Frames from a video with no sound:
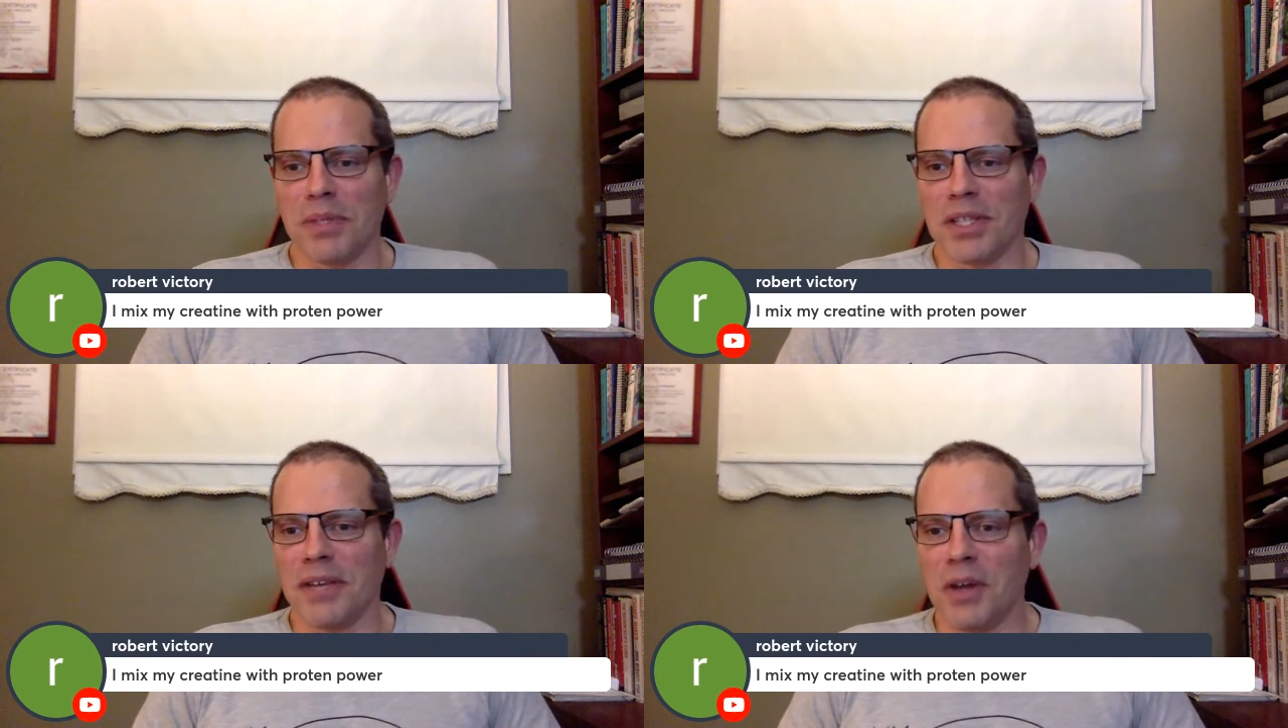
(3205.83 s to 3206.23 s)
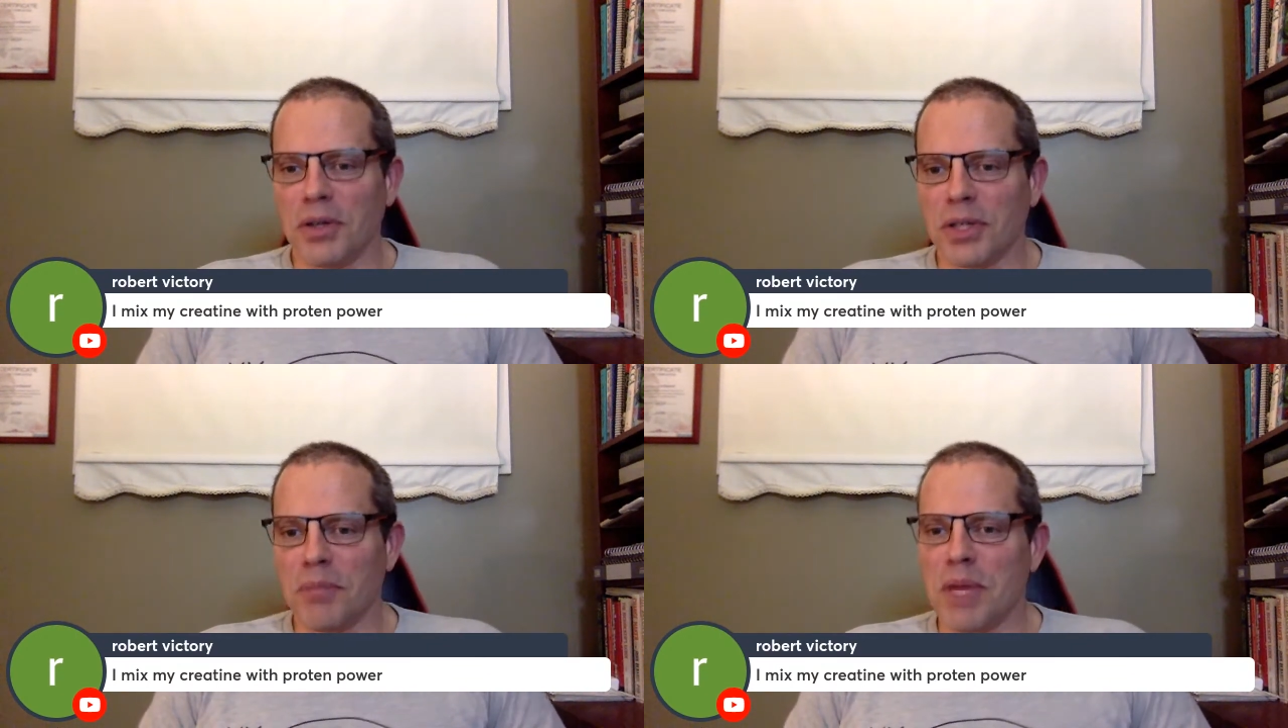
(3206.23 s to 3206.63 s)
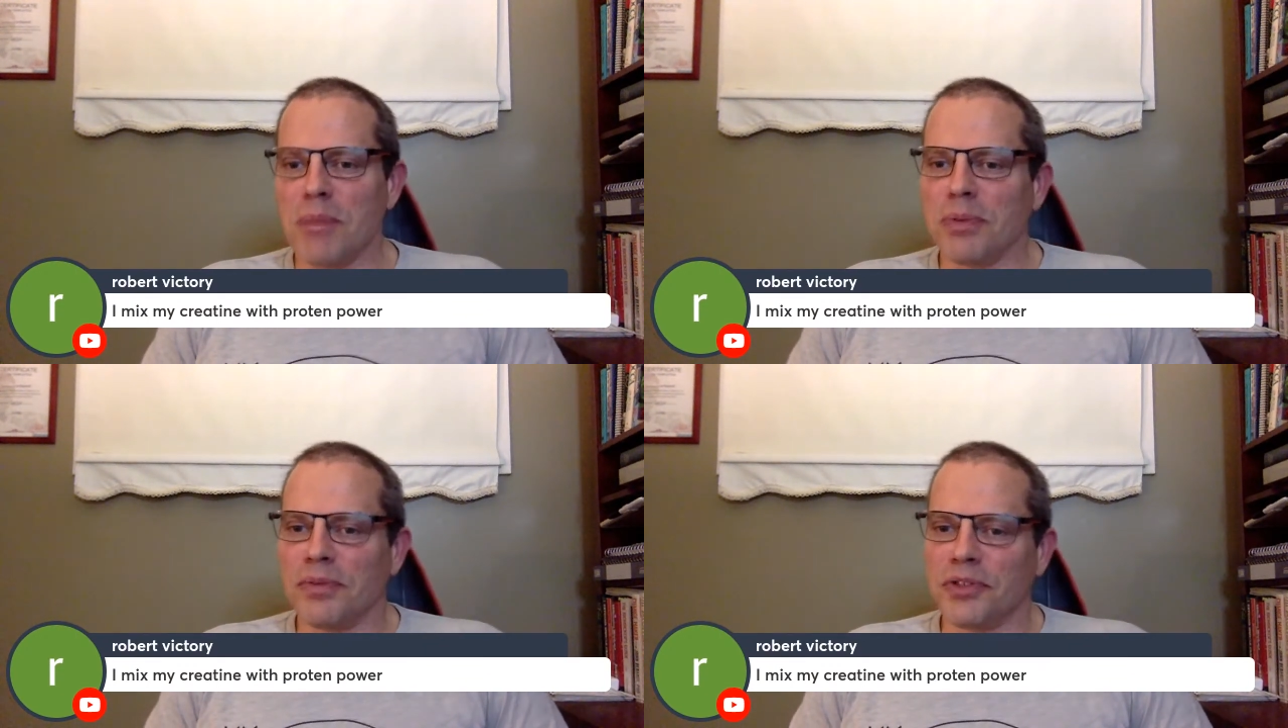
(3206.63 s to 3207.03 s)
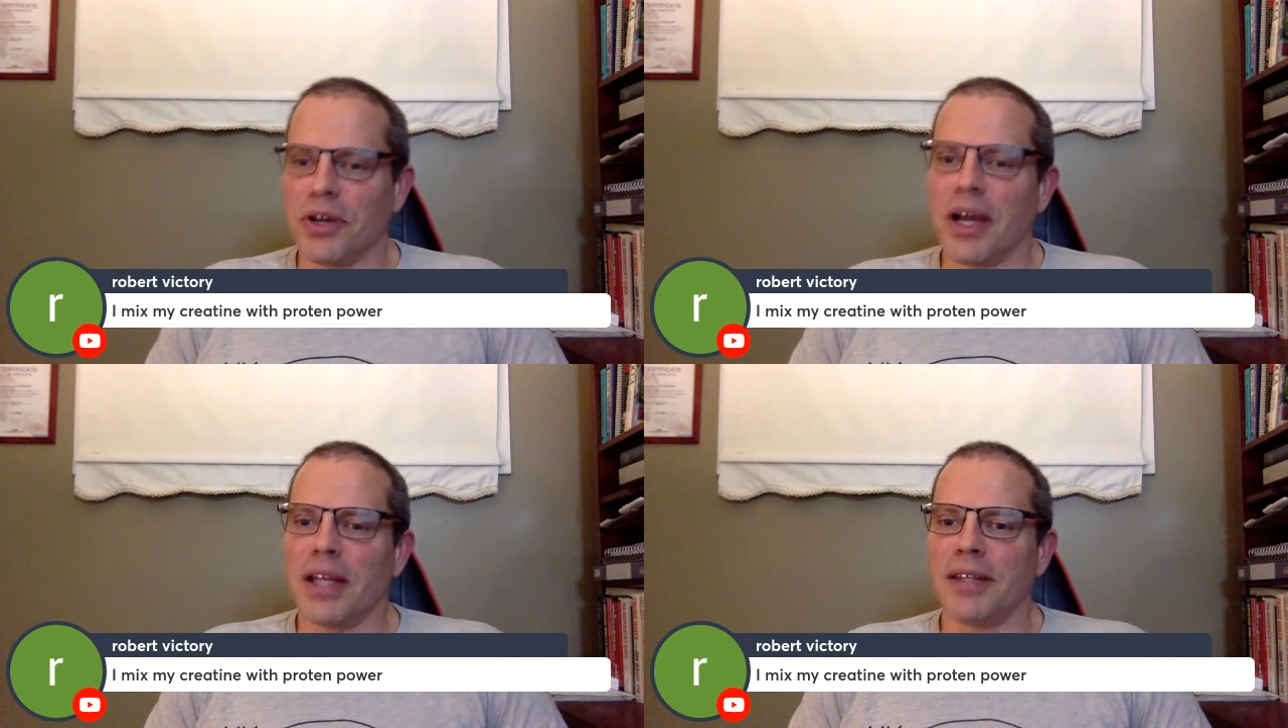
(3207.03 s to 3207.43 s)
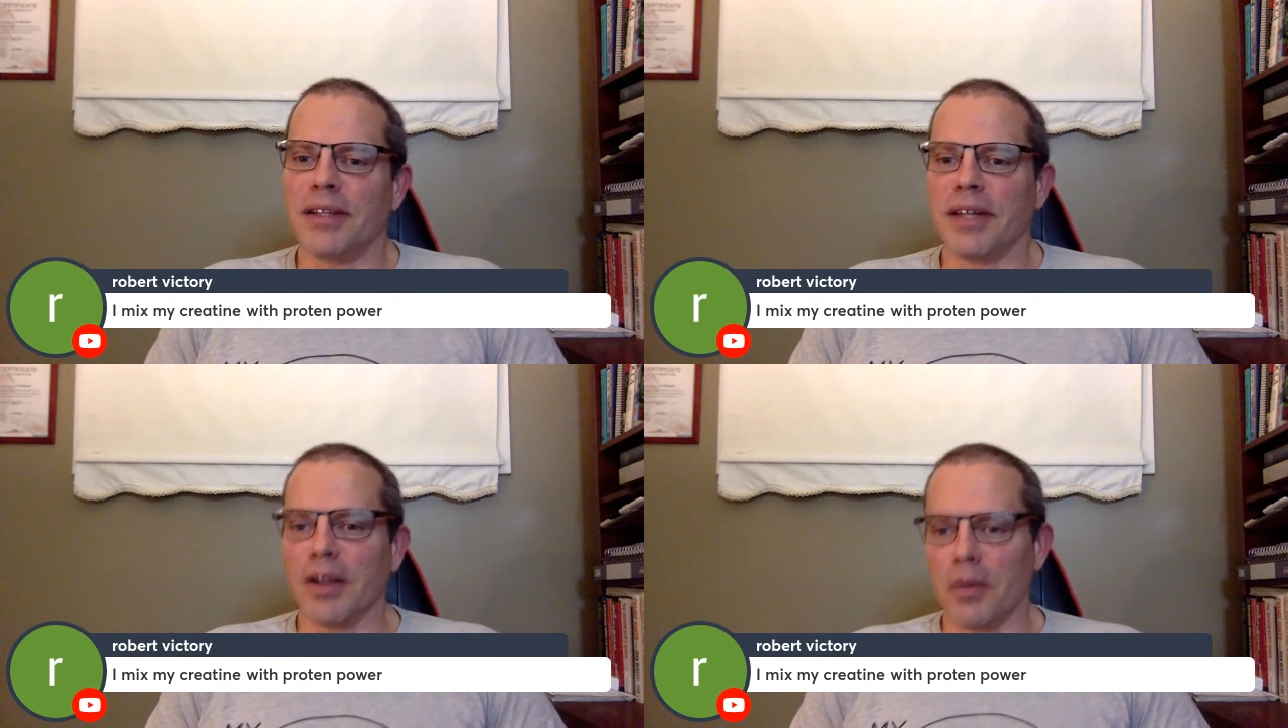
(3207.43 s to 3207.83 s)
because I know some people have tried it and they're
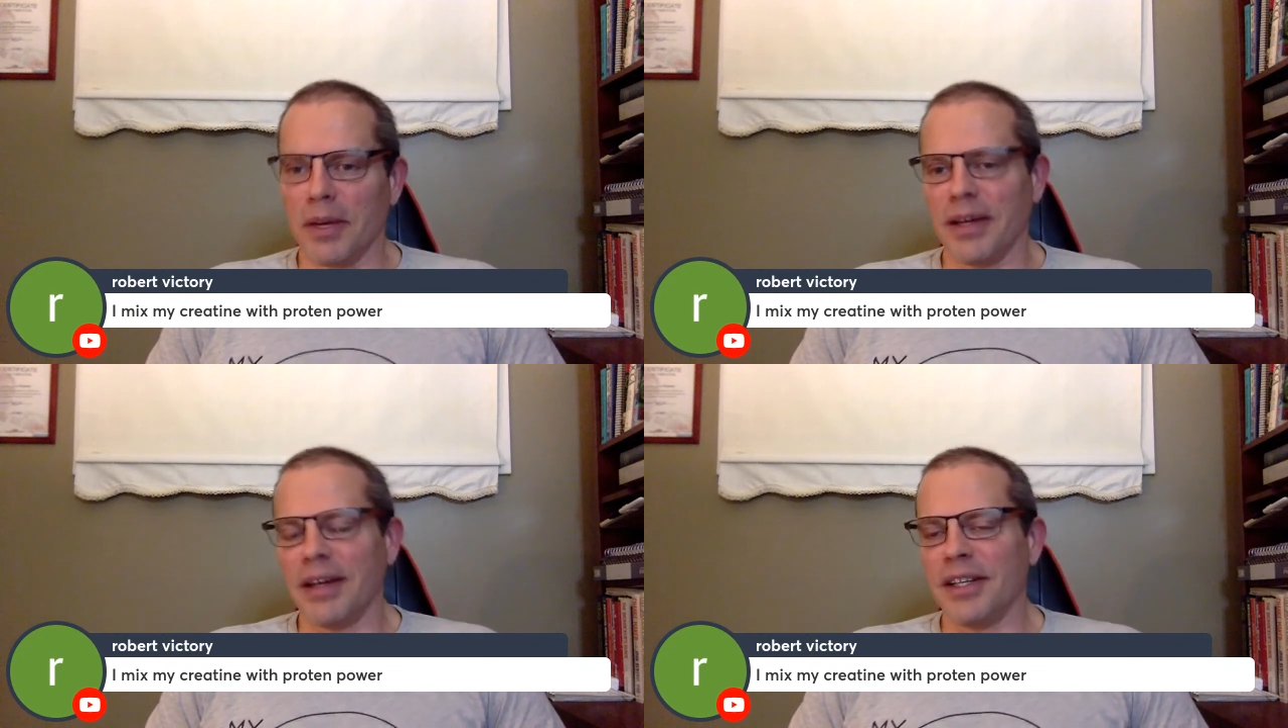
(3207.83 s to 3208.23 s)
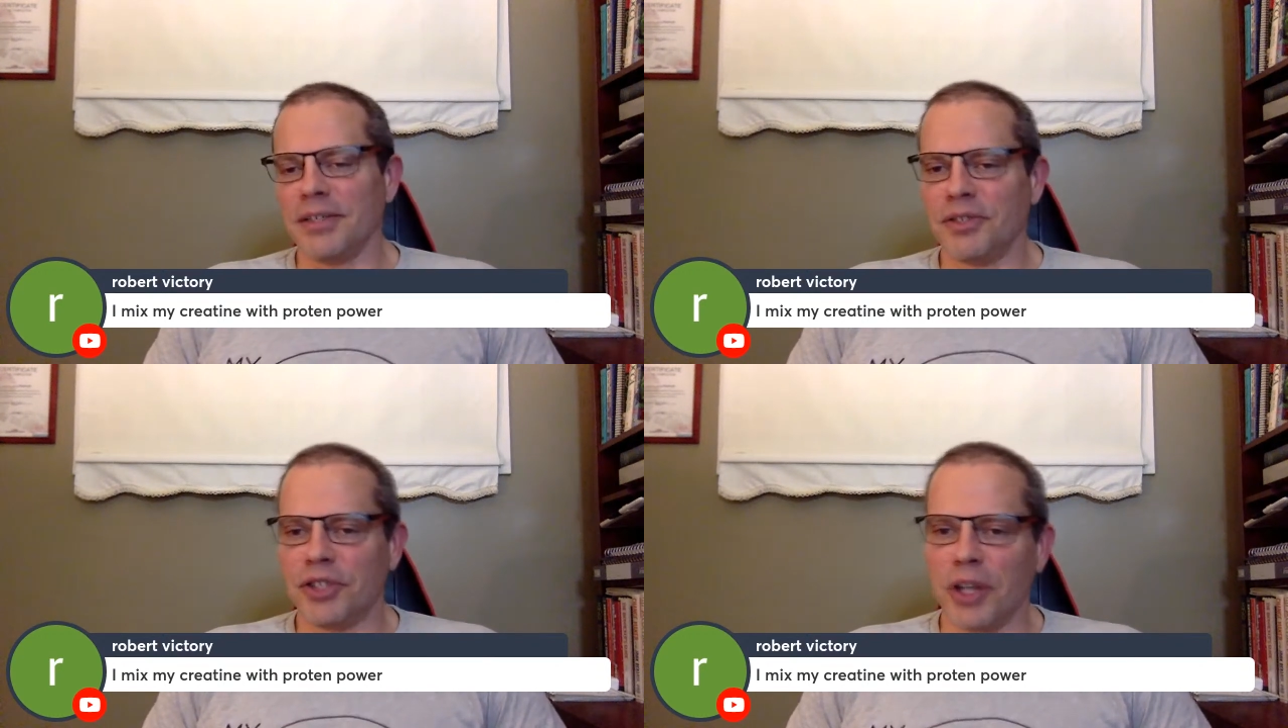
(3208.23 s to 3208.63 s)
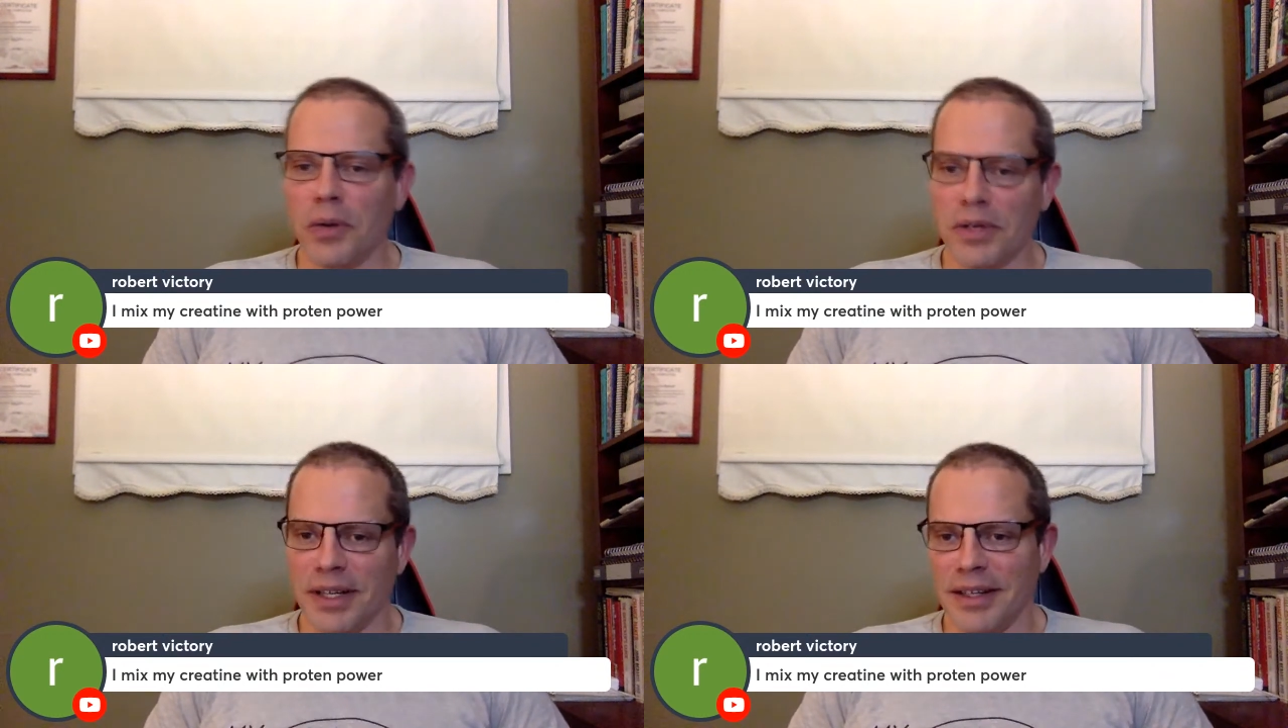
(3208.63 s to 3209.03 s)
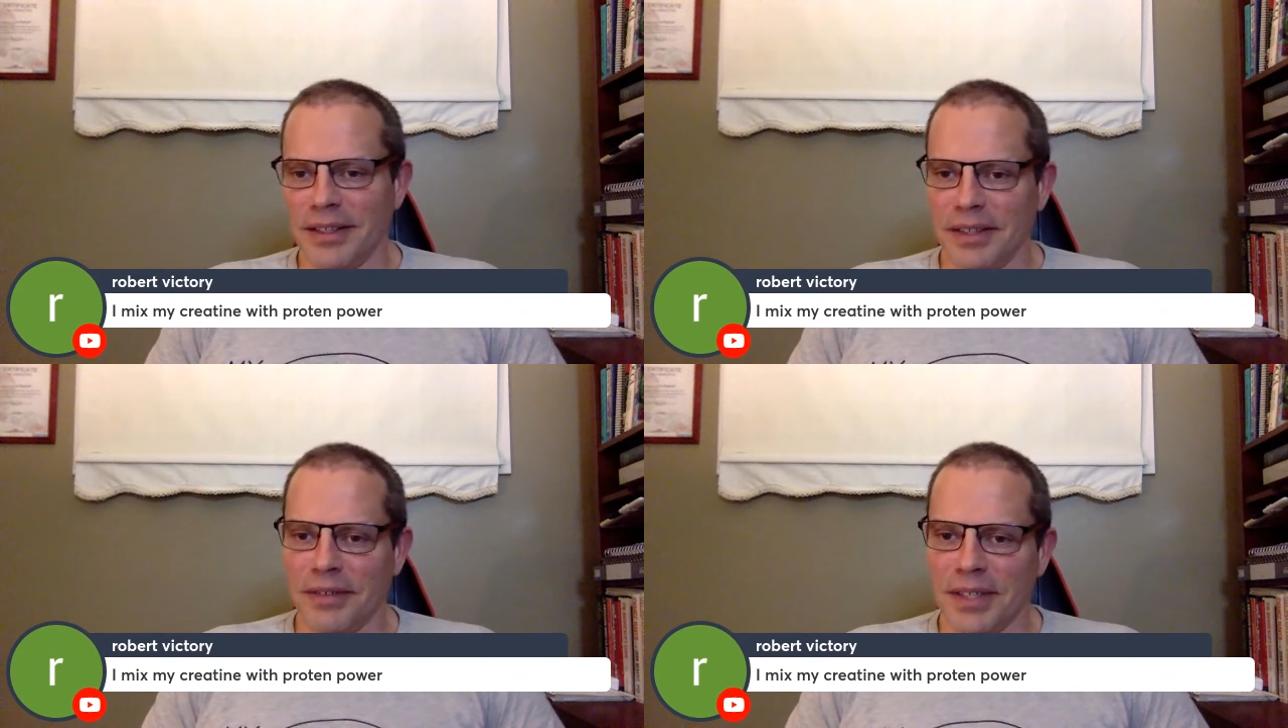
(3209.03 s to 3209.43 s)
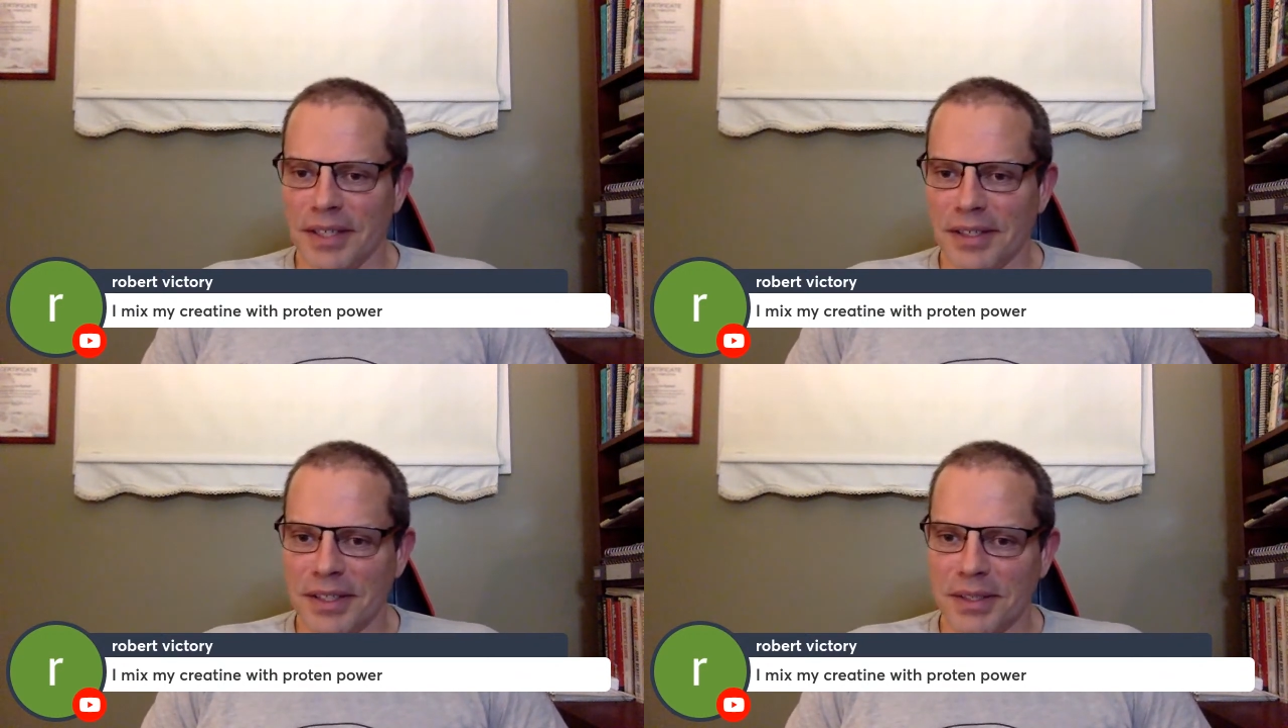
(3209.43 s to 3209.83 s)
like, oh my God, I choked on it and everything
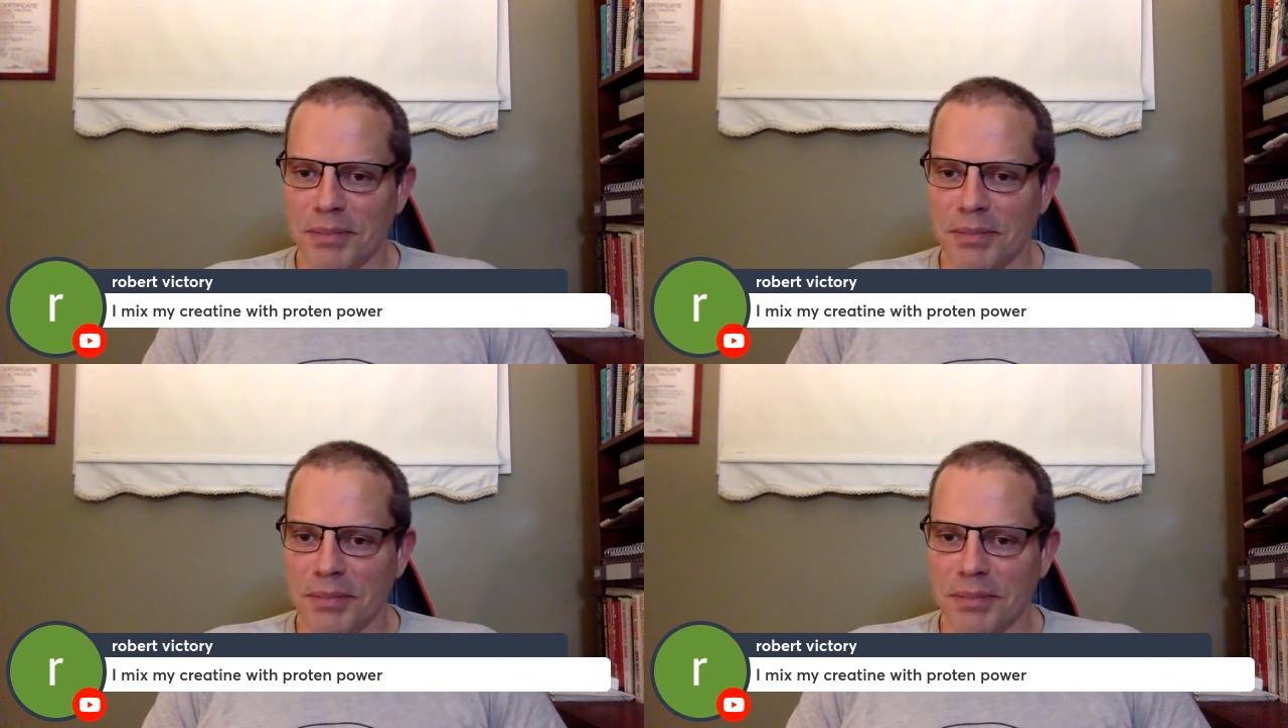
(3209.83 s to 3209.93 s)
else.